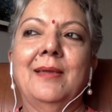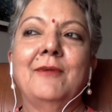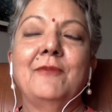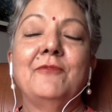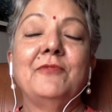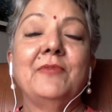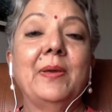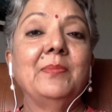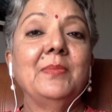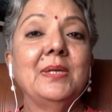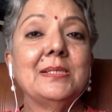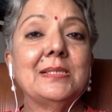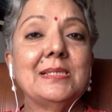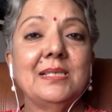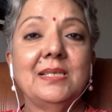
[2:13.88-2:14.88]

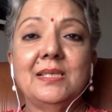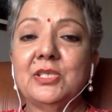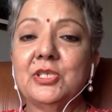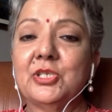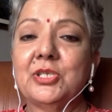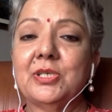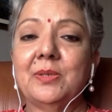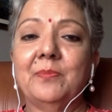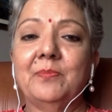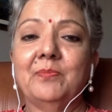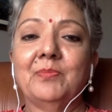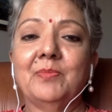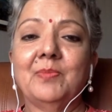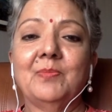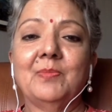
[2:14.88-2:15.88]
Feminist leadership,
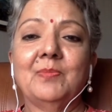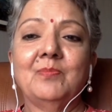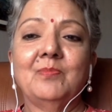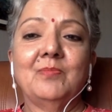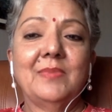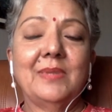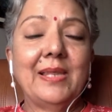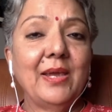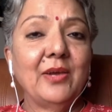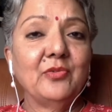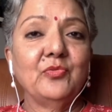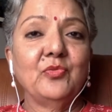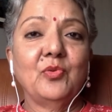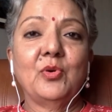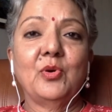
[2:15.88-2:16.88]

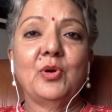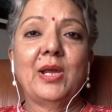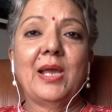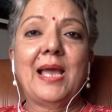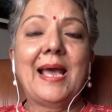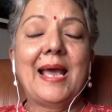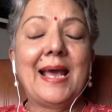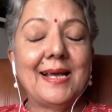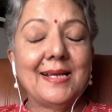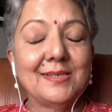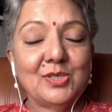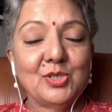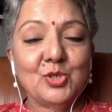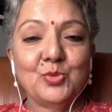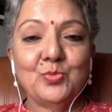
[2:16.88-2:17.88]
therefore,
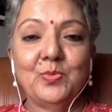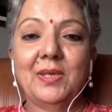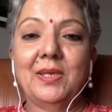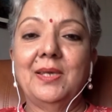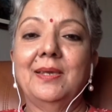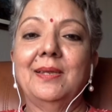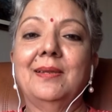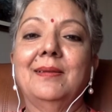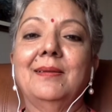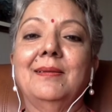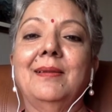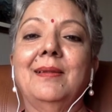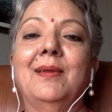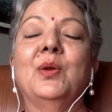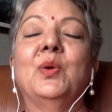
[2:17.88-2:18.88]
has to begin
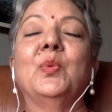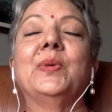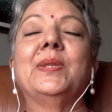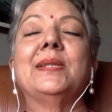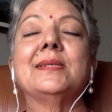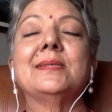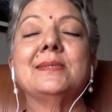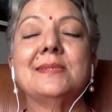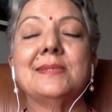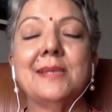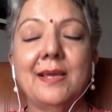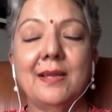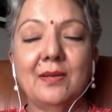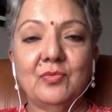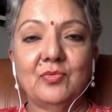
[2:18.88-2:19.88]
with the
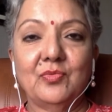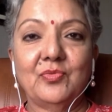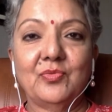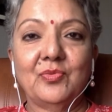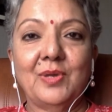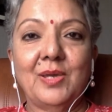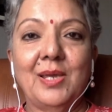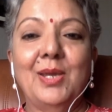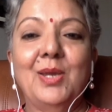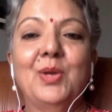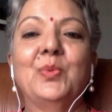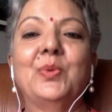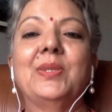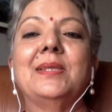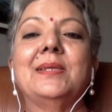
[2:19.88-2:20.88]
self,
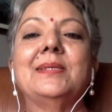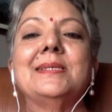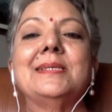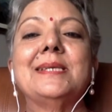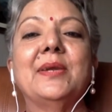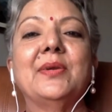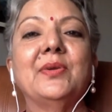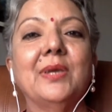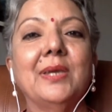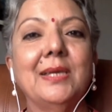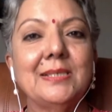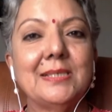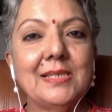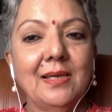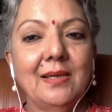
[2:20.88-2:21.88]
with
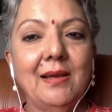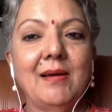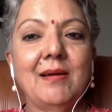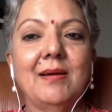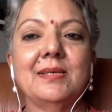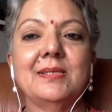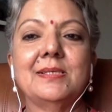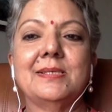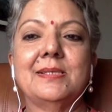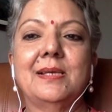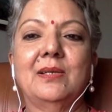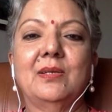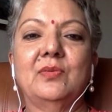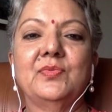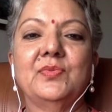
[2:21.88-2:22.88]
interrogating
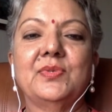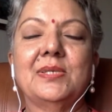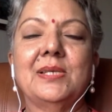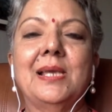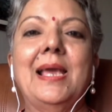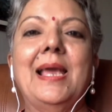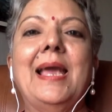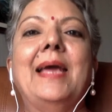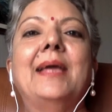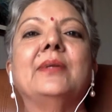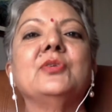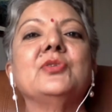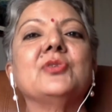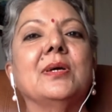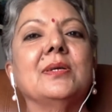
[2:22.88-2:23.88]
ourselves
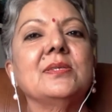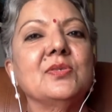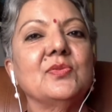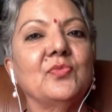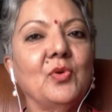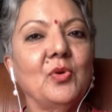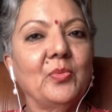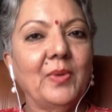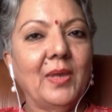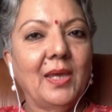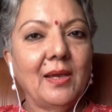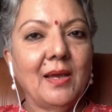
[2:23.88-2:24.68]
and transforming